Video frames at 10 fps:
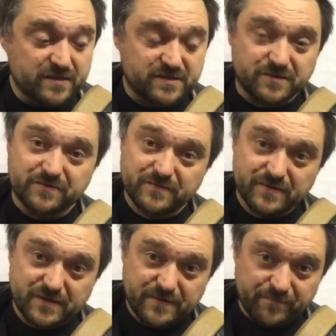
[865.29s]
So
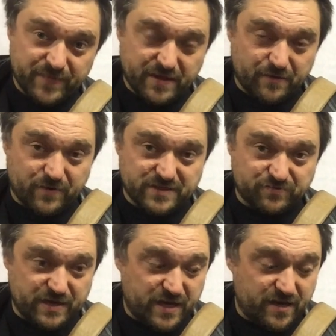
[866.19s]
once
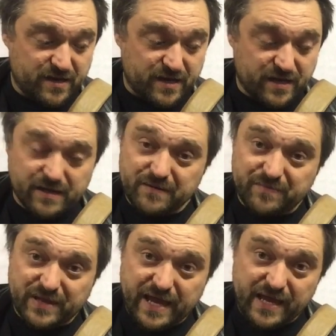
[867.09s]
we
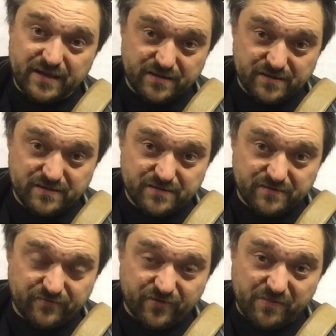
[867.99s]
play
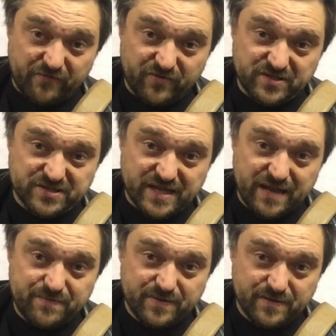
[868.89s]
from the first
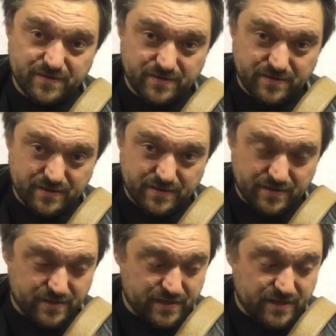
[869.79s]
step,
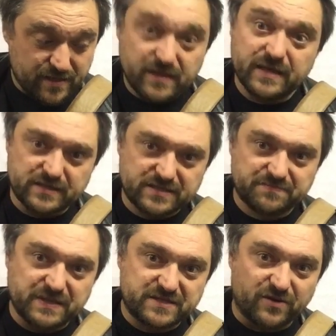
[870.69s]

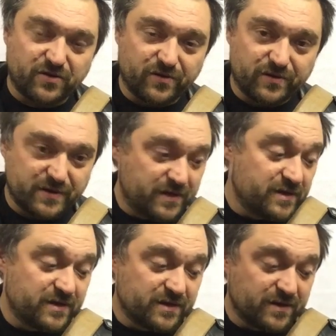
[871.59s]
it's all
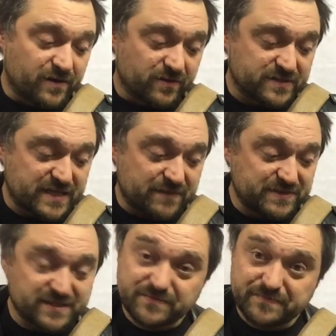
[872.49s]
whole
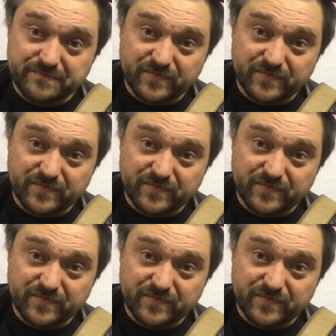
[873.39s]
steps,